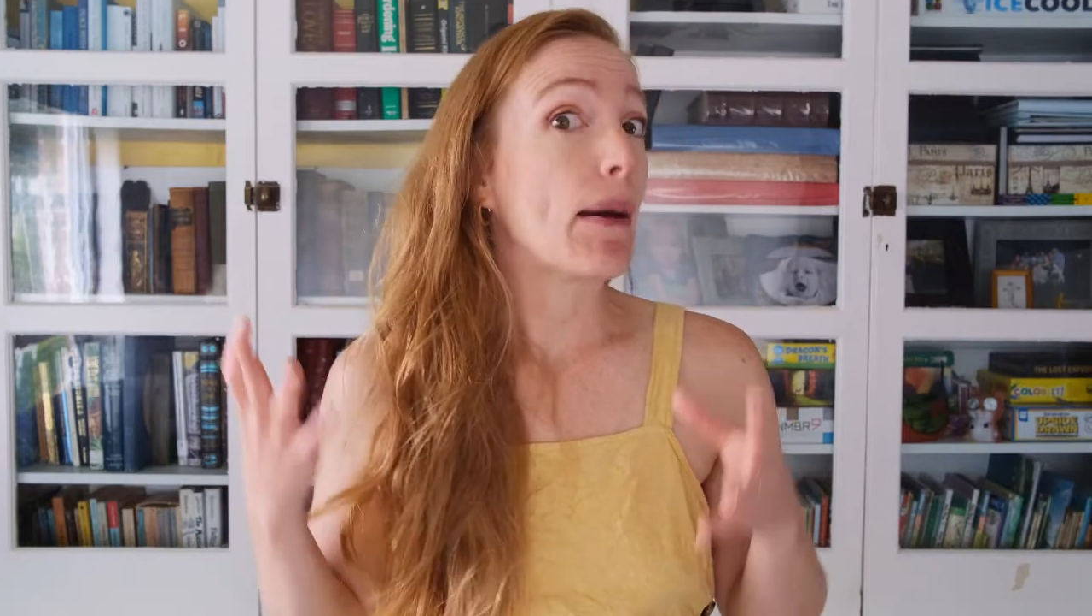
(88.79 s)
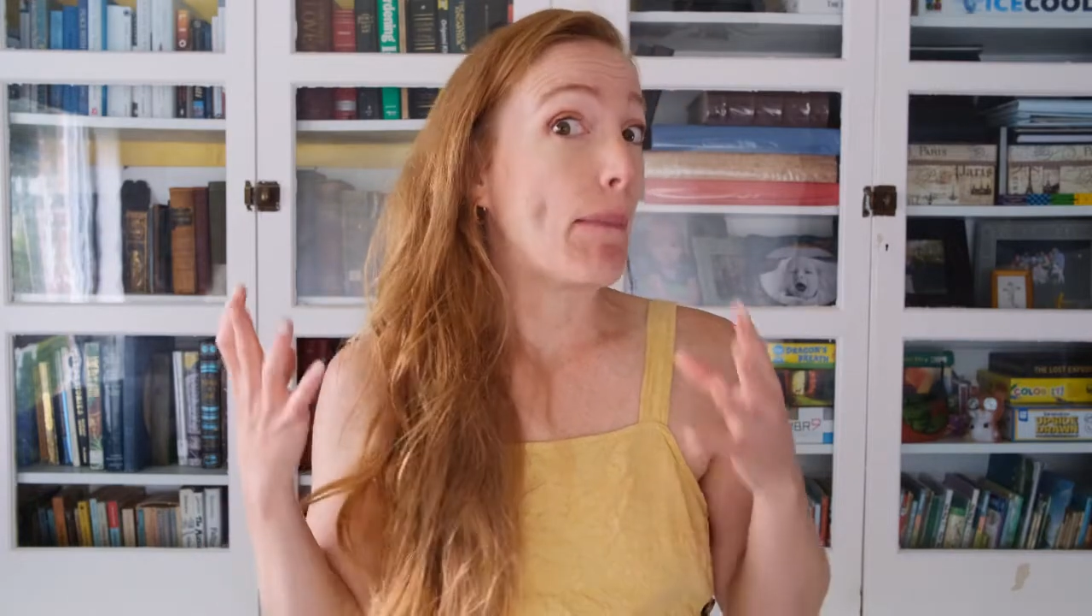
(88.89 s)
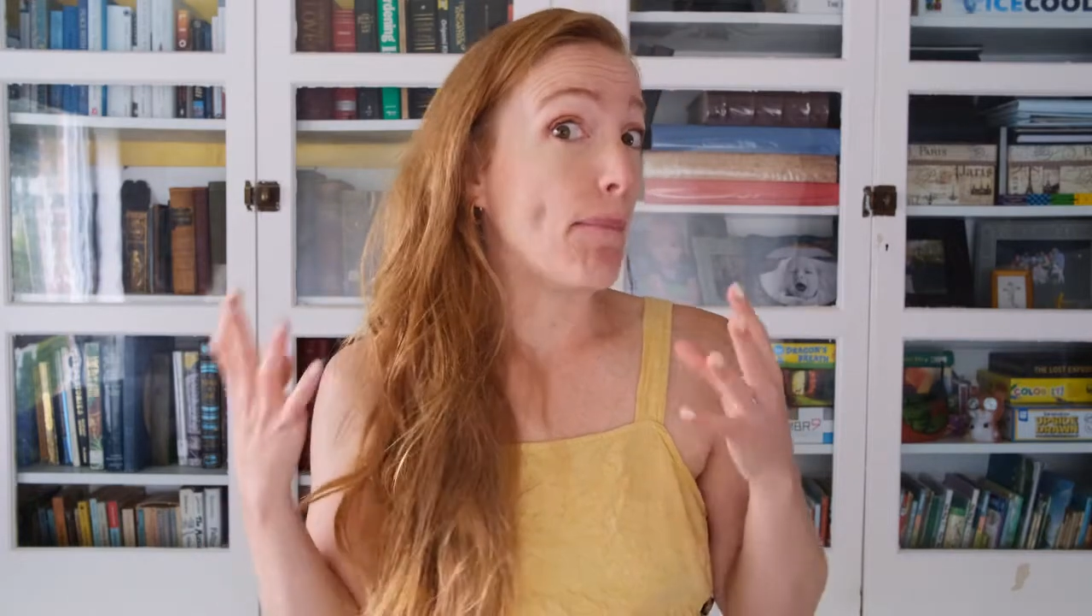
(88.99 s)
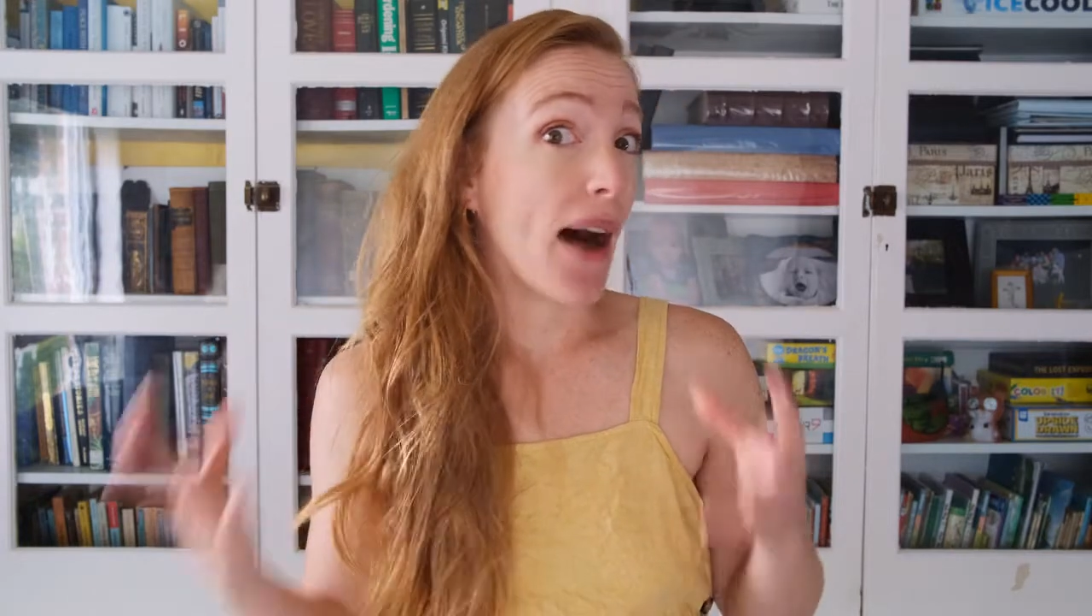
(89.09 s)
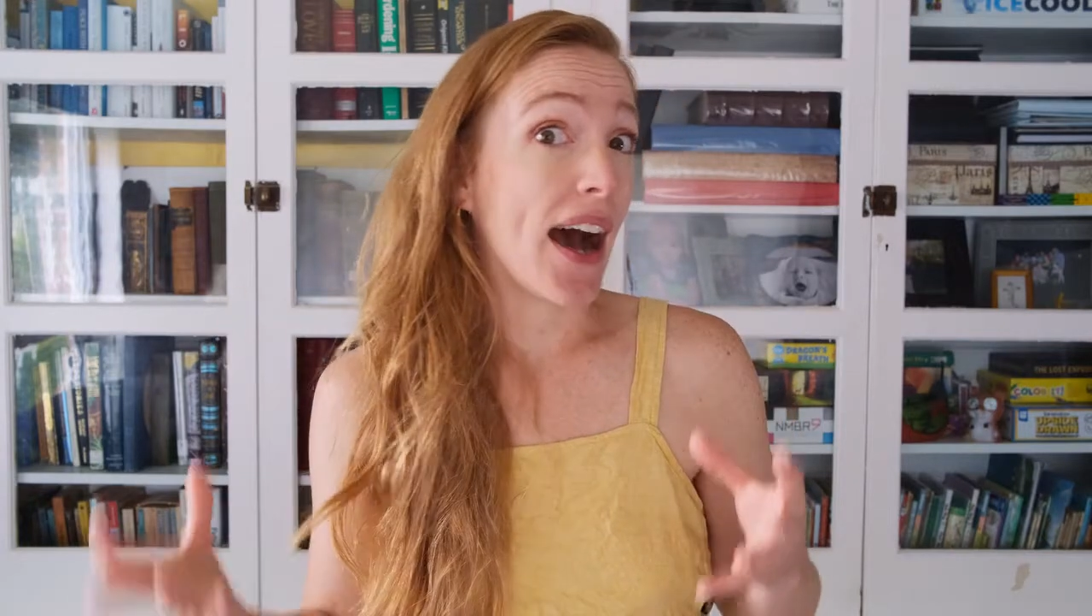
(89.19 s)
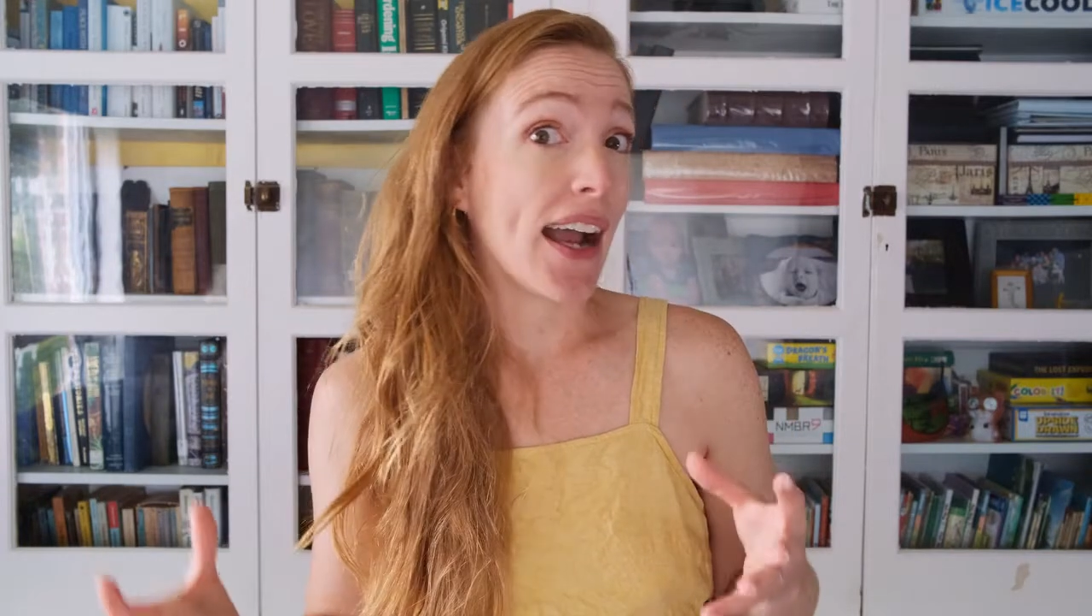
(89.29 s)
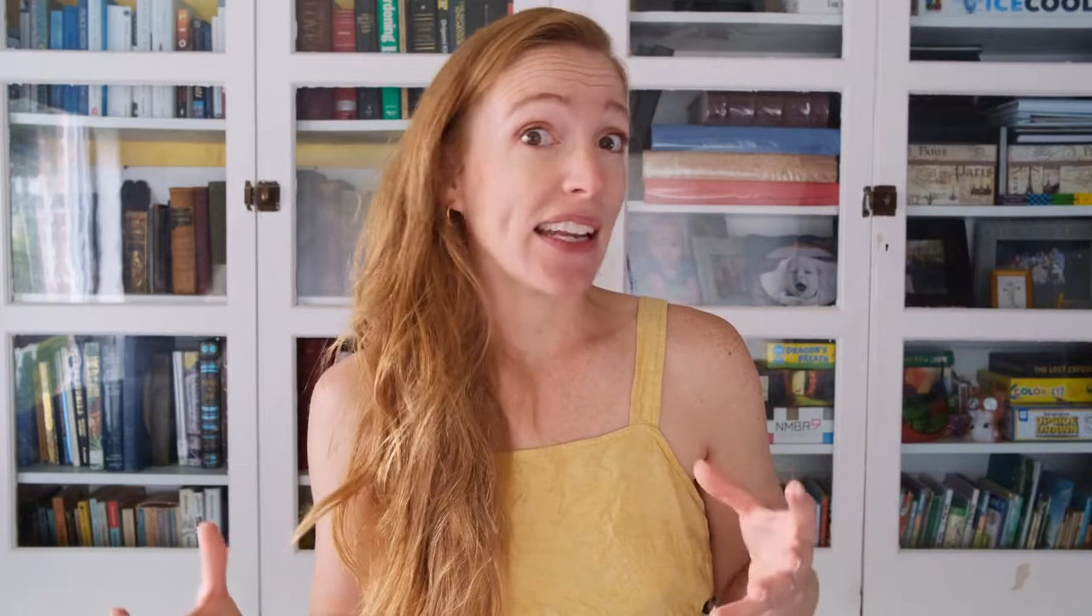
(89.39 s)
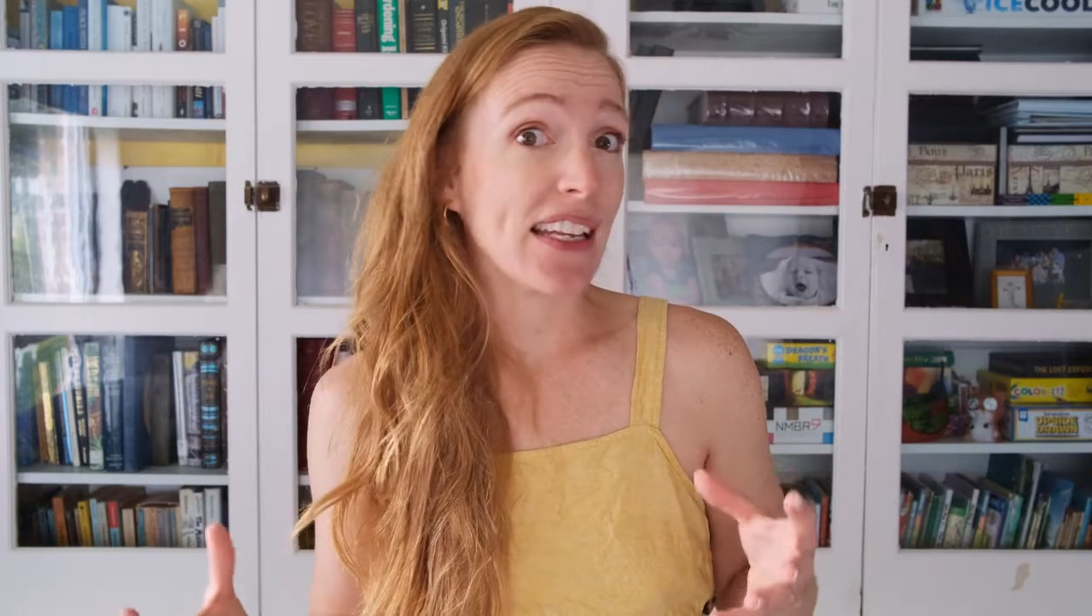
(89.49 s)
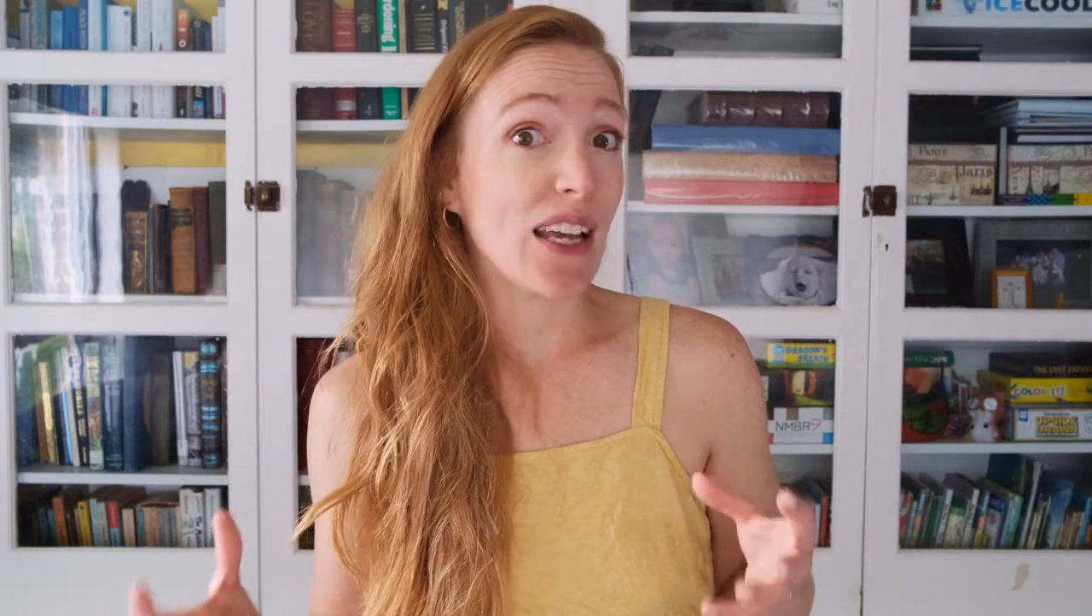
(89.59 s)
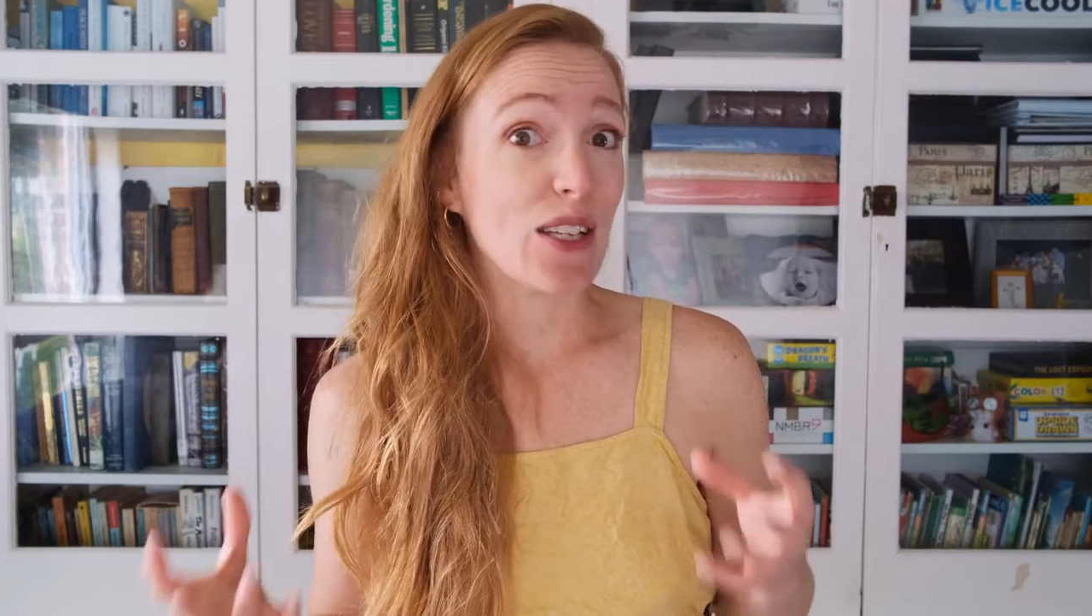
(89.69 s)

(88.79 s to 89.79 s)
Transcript: mine